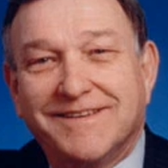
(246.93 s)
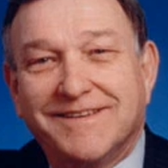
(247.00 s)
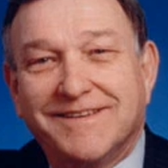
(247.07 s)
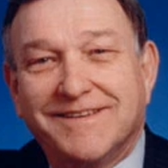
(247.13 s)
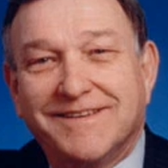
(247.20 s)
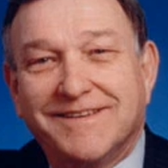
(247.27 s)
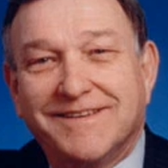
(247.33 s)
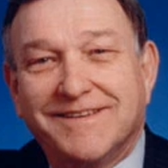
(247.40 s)

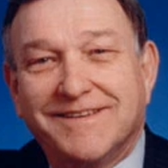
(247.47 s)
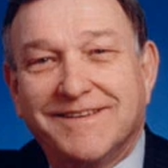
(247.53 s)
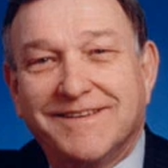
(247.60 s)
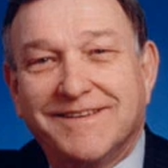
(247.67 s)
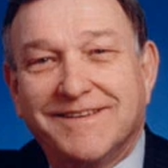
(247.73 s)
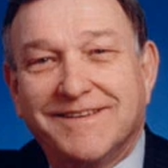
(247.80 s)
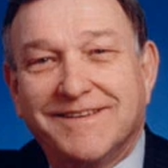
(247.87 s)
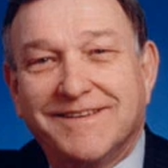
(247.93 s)

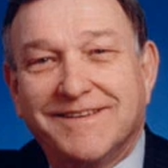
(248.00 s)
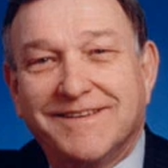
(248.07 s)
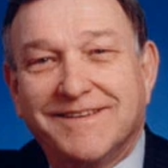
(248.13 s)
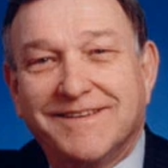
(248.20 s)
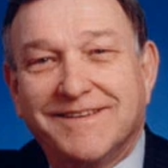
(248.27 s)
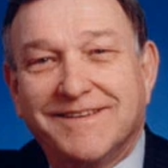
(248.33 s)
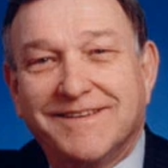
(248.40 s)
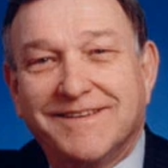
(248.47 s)

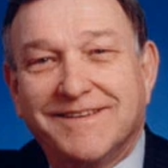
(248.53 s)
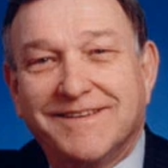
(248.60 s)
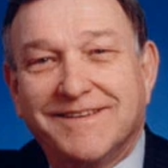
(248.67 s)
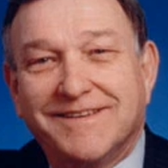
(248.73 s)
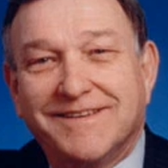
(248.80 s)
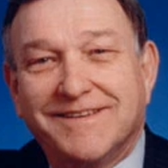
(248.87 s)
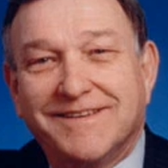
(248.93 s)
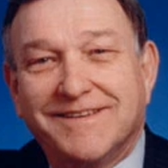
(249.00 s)

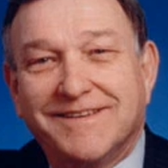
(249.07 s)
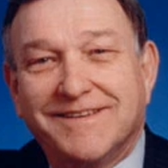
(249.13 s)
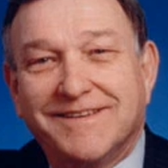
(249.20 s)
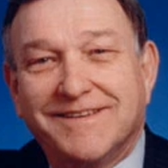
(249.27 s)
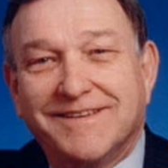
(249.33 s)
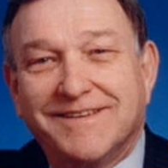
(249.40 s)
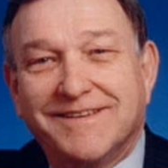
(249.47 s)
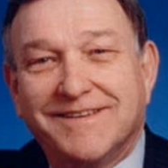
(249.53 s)

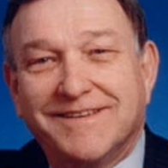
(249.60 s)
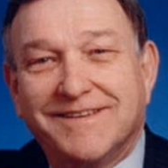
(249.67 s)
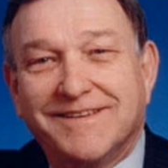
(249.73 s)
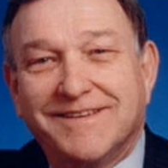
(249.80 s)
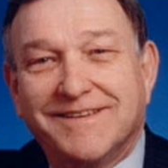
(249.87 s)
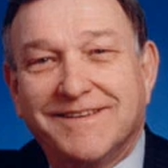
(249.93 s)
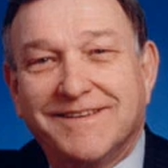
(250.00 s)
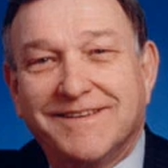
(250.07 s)

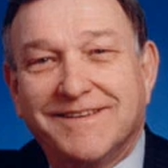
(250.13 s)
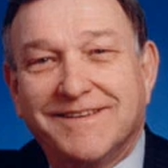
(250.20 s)
The face doesn't move, so there is nothing to read.